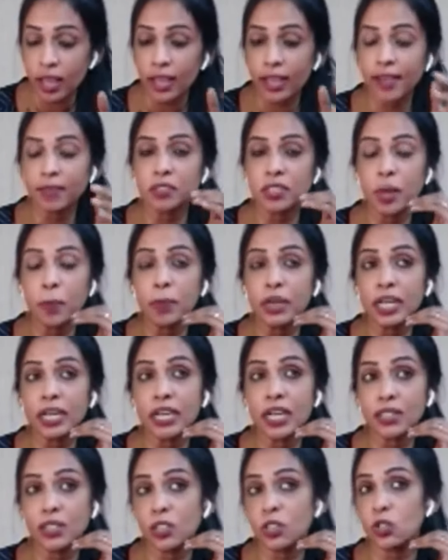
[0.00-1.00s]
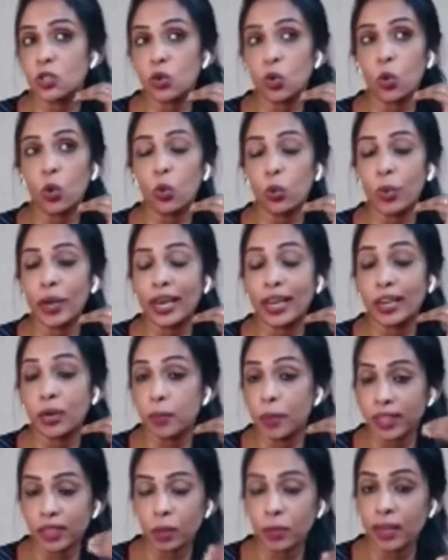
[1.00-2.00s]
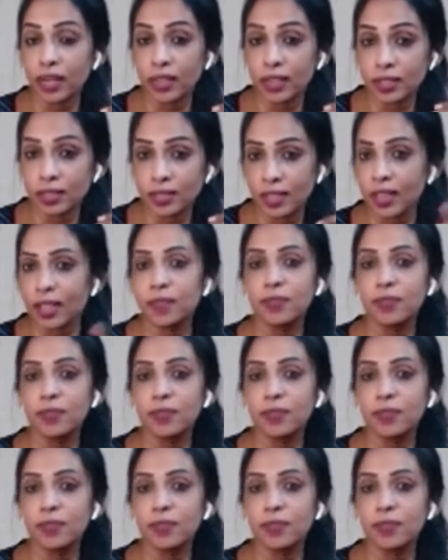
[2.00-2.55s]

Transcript: If somebody doesn't score well in mathematics,